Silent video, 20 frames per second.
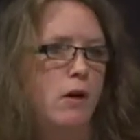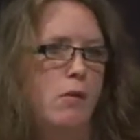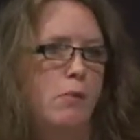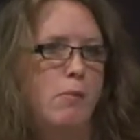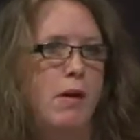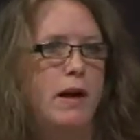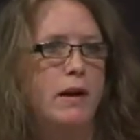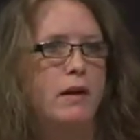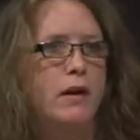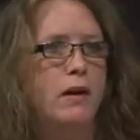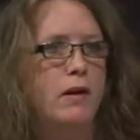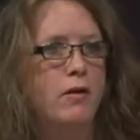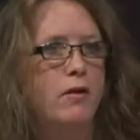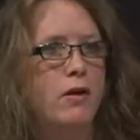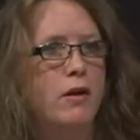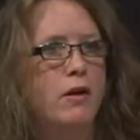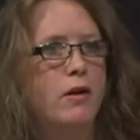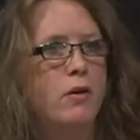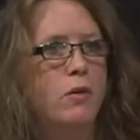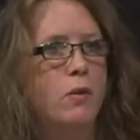been
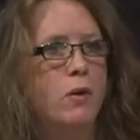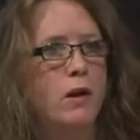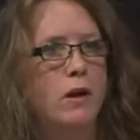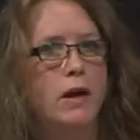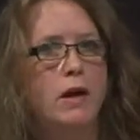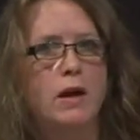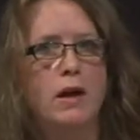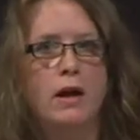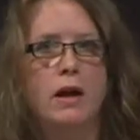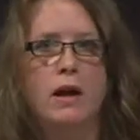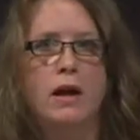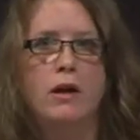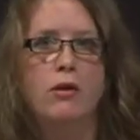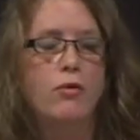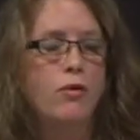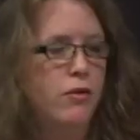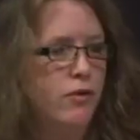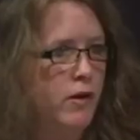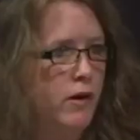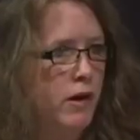continually
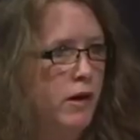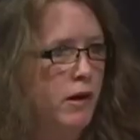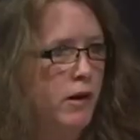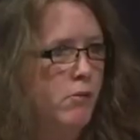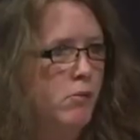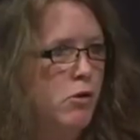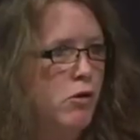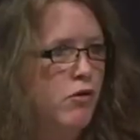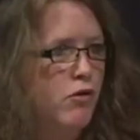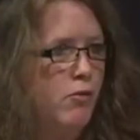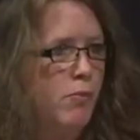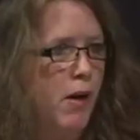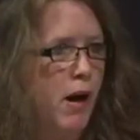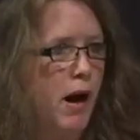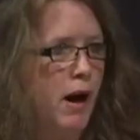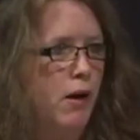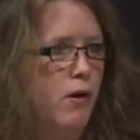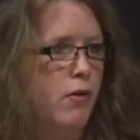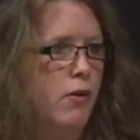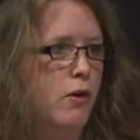interested in and moved
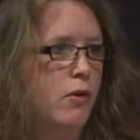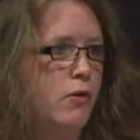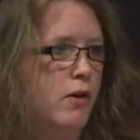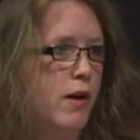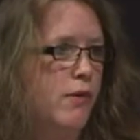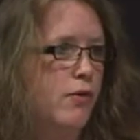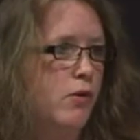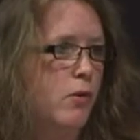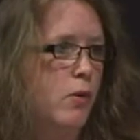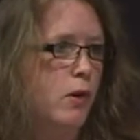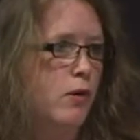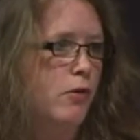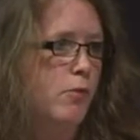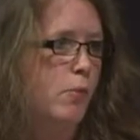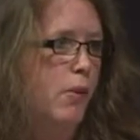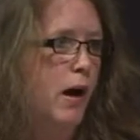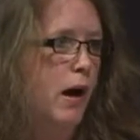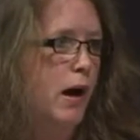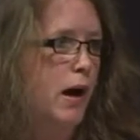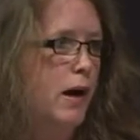by are those left to us
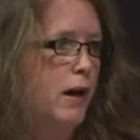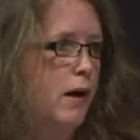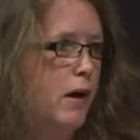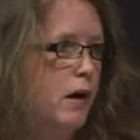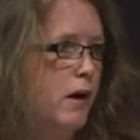by